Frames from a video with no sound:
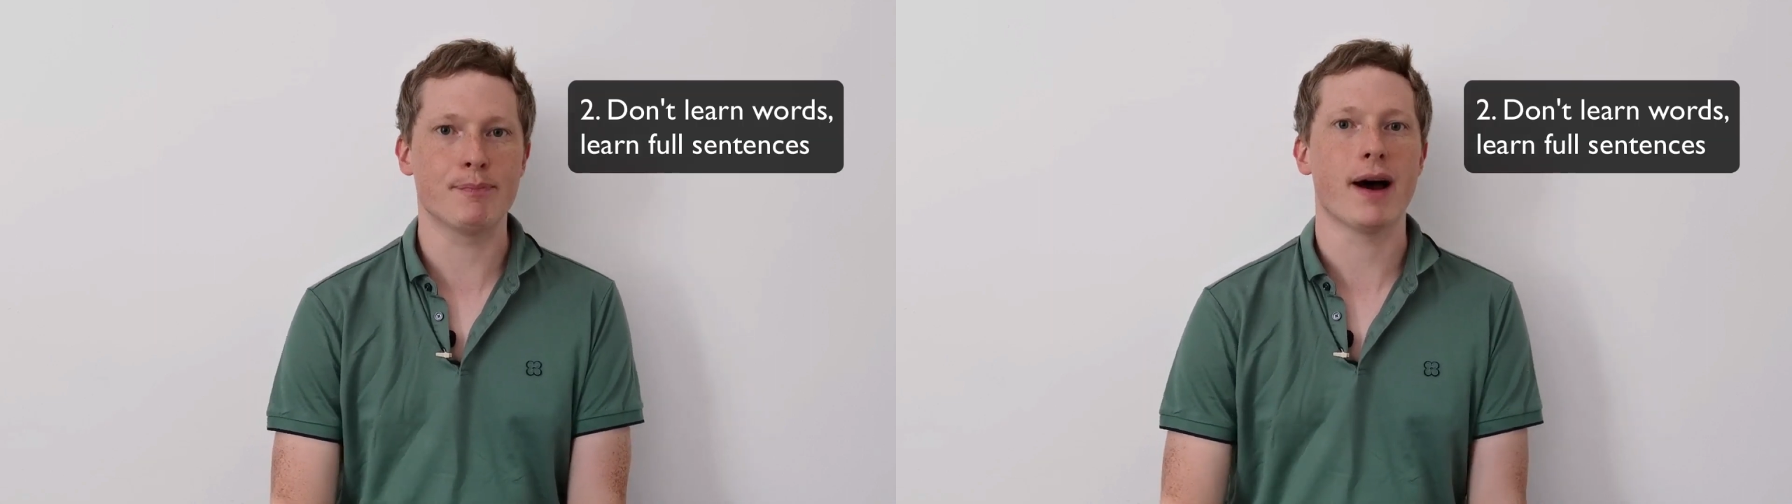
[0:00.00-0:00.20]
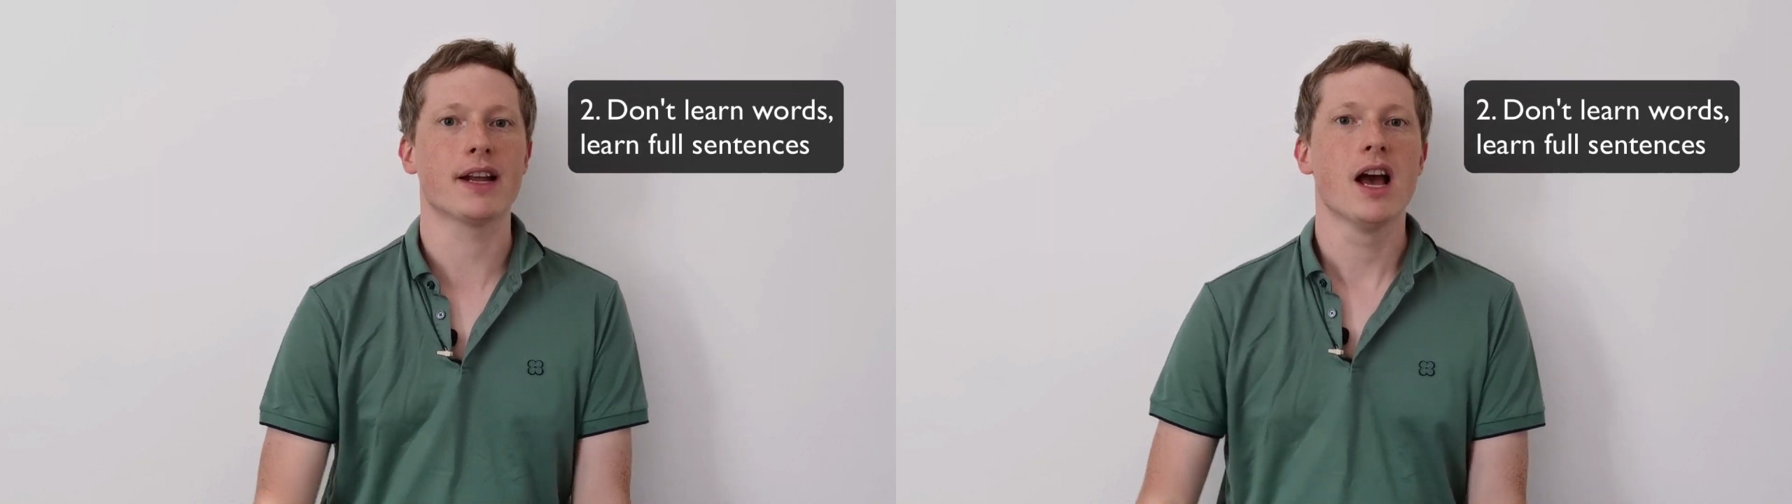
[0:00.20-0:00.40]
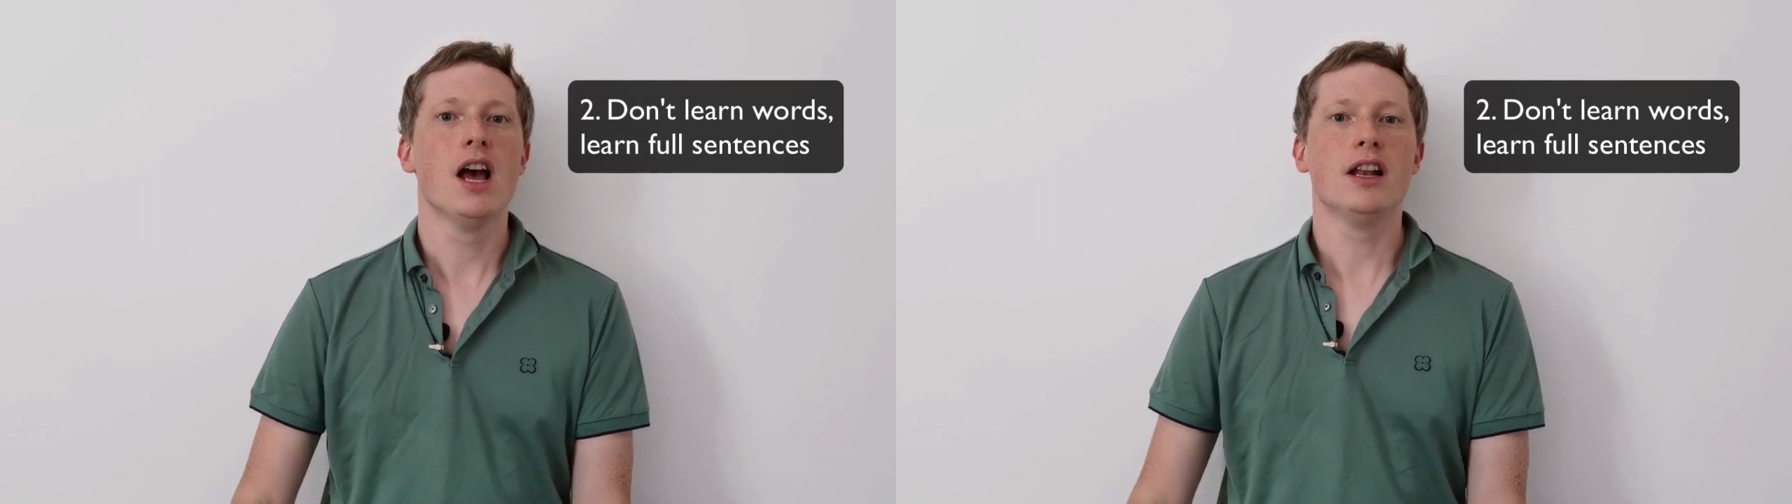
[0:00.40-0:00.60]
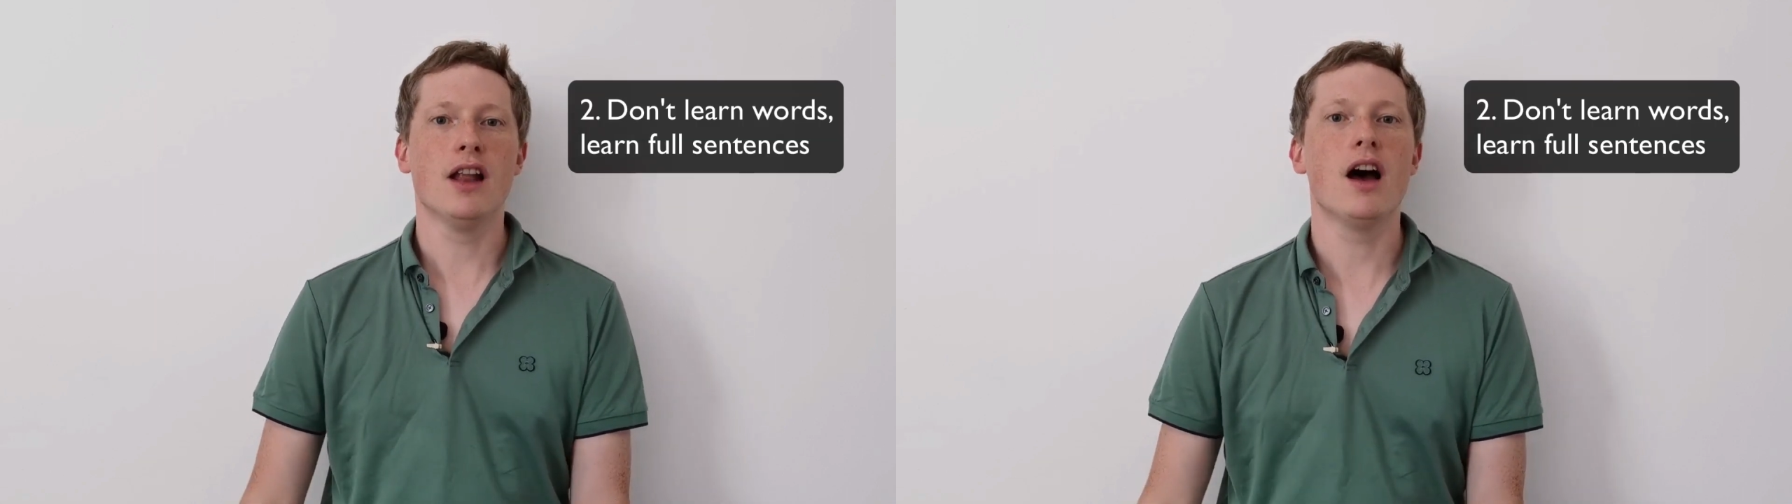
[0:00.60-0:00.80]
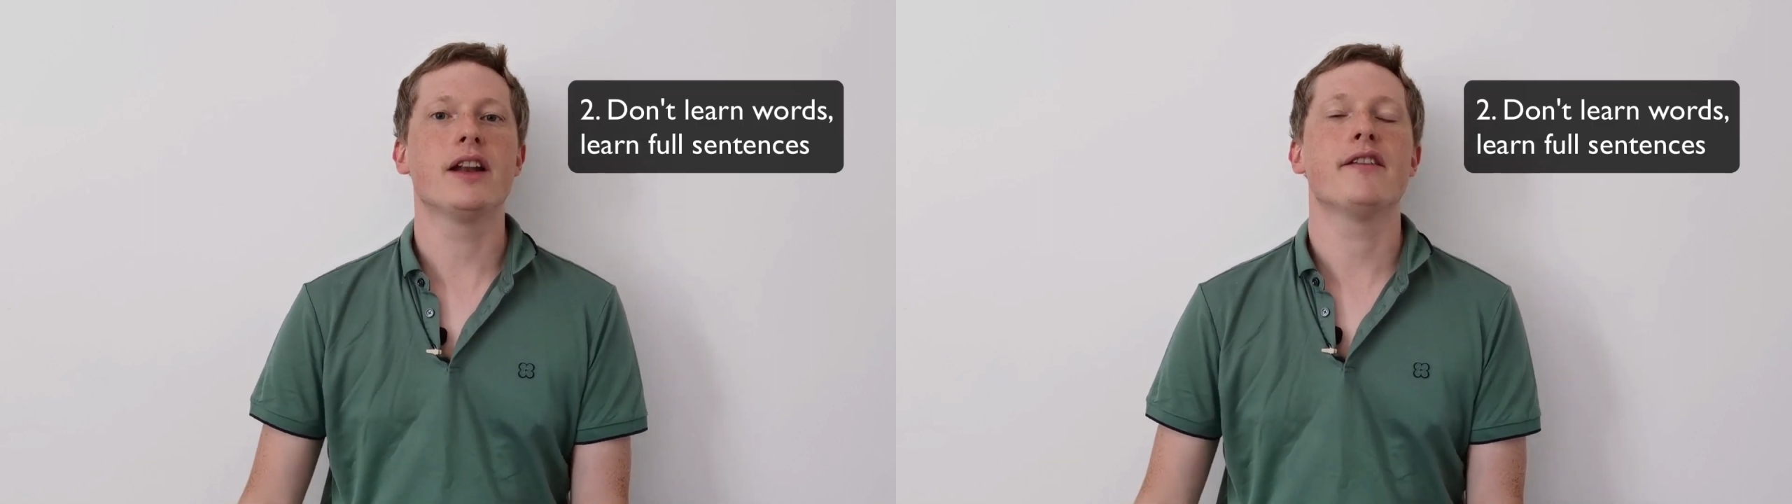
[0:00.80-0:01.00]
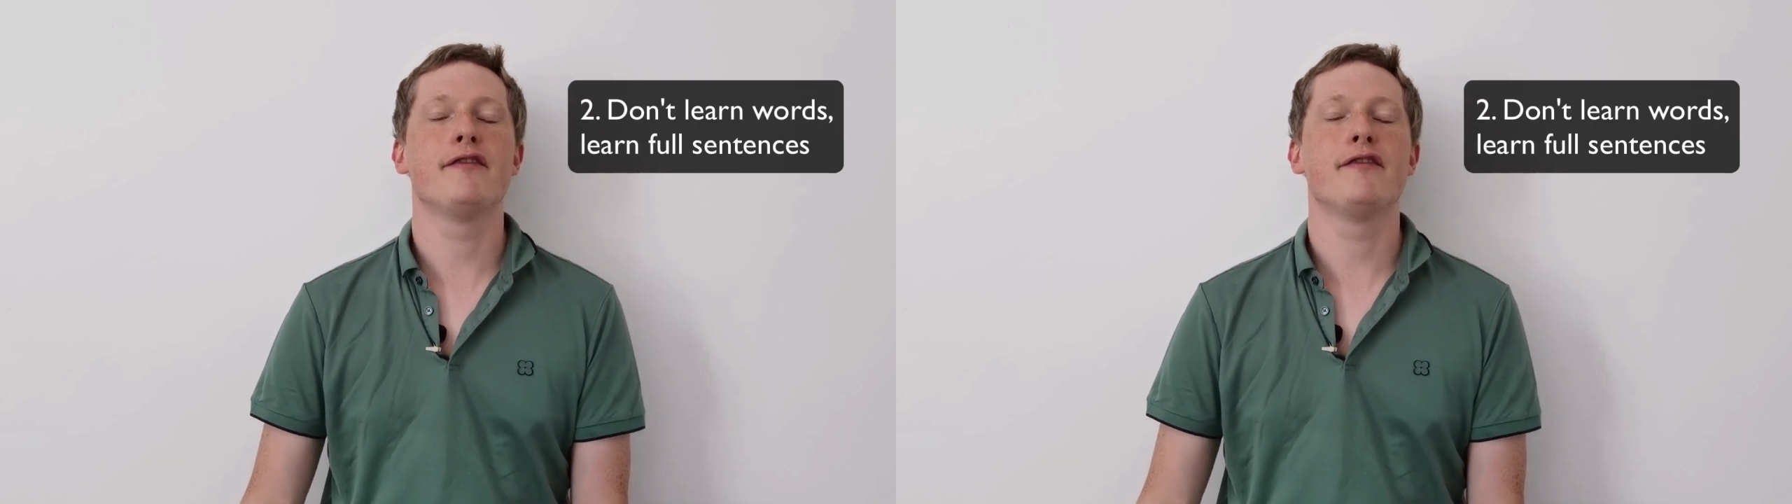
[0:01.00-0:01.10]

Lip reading: but learn